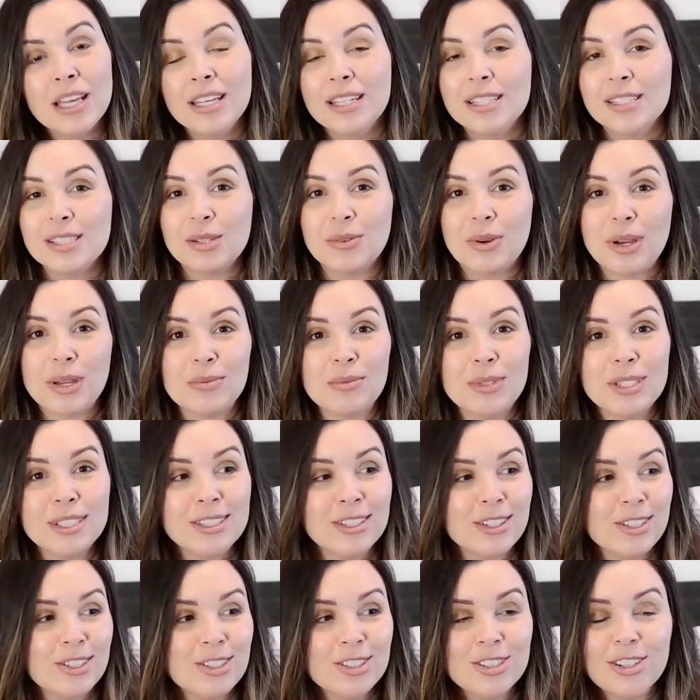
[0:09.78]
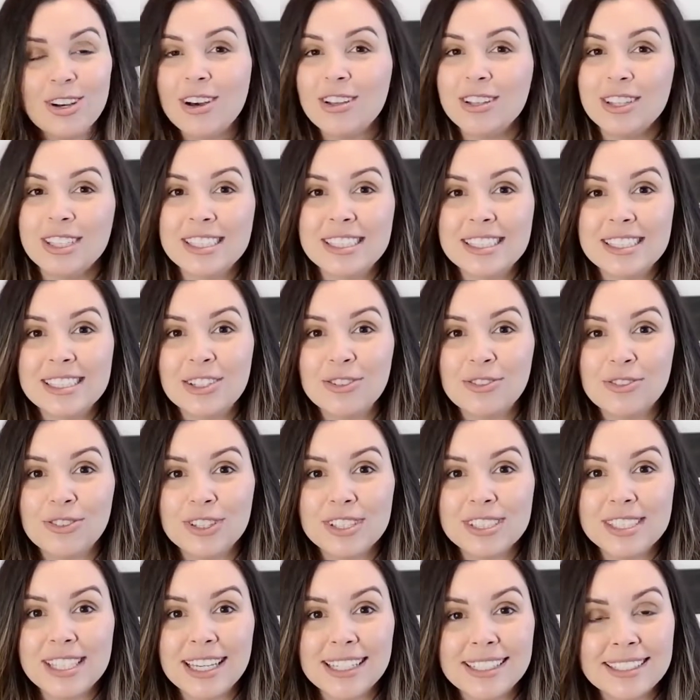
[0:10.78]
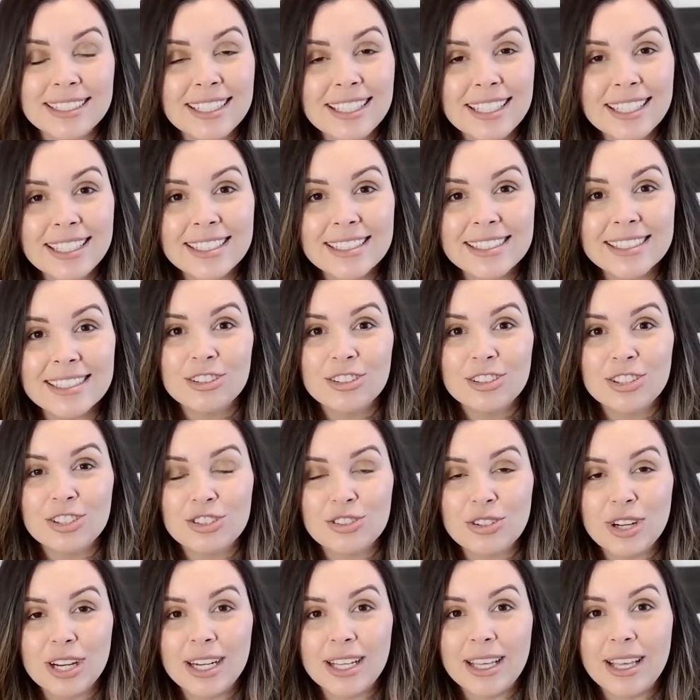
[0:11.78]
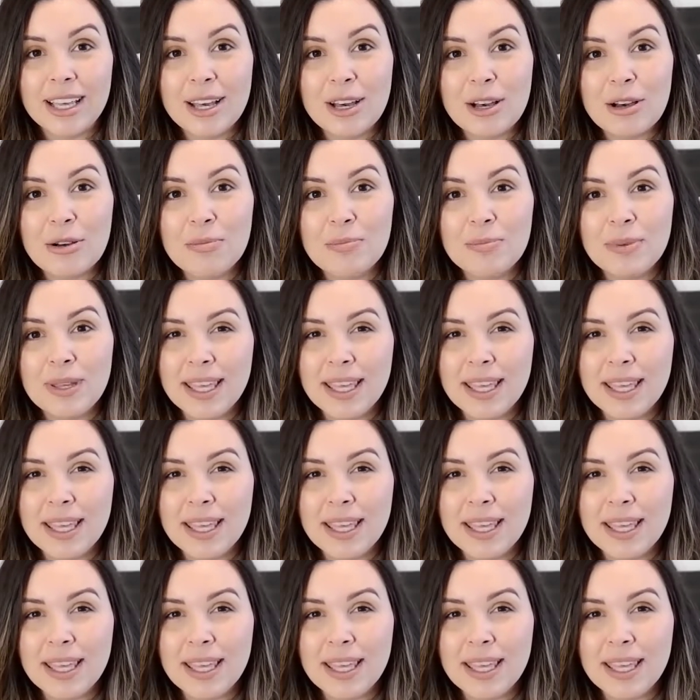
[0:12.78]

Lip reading: so I researched all these different techniques to try to help.